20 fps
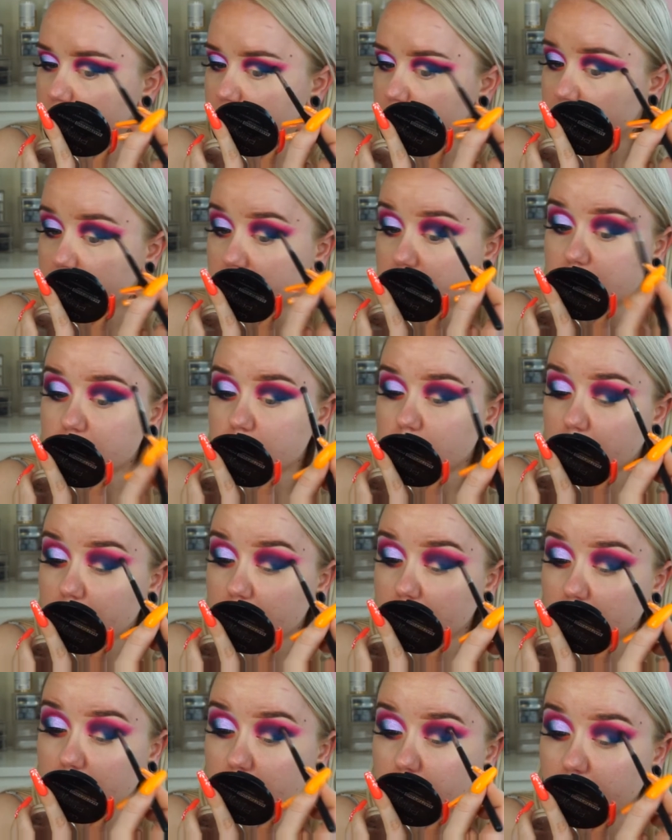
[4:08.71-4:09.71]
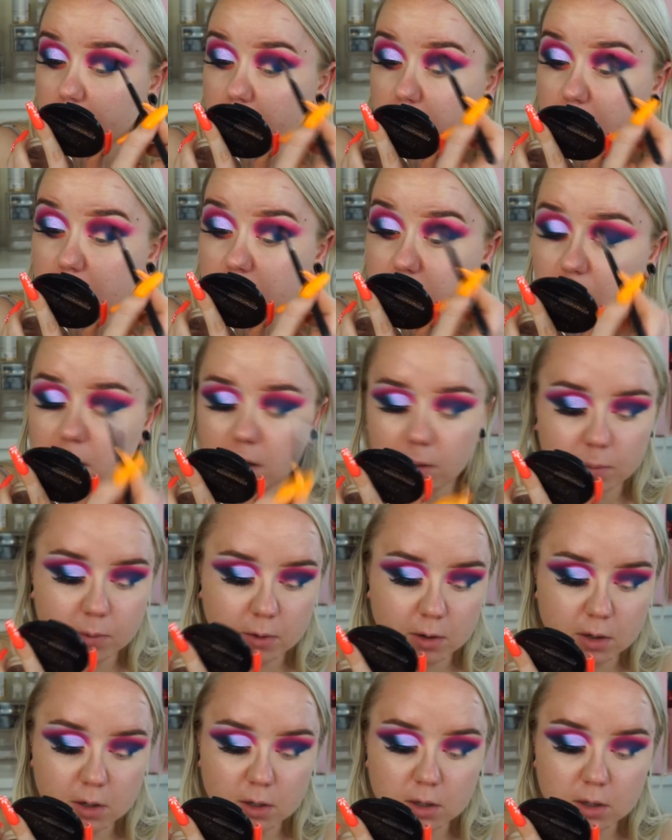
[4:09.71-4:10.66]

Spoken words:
I'm just worrying about the top,